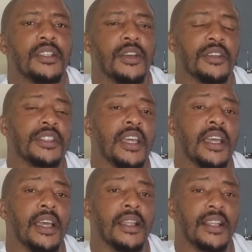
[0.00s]
long
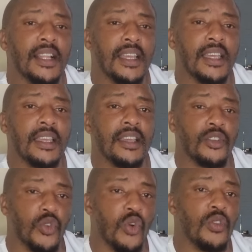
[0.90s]
uh, uh,
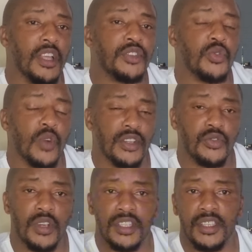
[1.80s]
uh, goal that you want
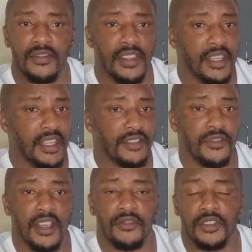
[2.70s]
to achieve in the next
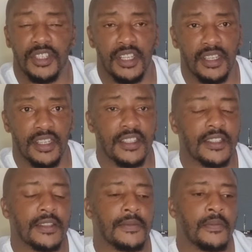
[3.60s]
five or 10
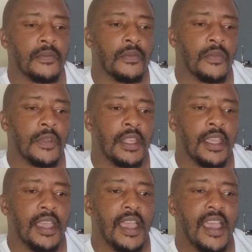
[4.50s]
years.
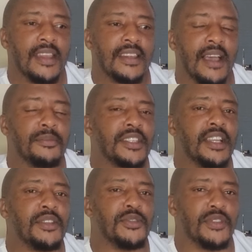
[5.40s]
And I'm
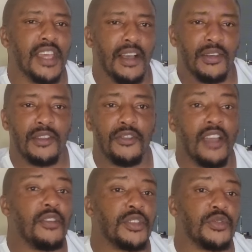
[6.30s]
telling you now, if
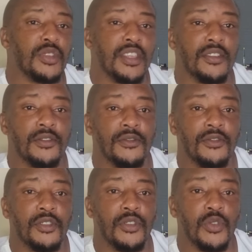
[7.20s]
I were to give
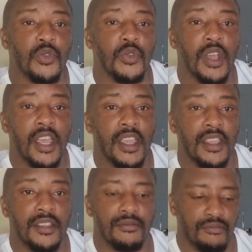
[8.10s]
you
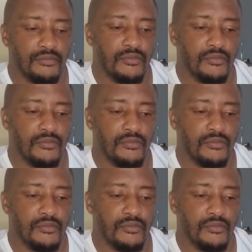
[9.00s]
a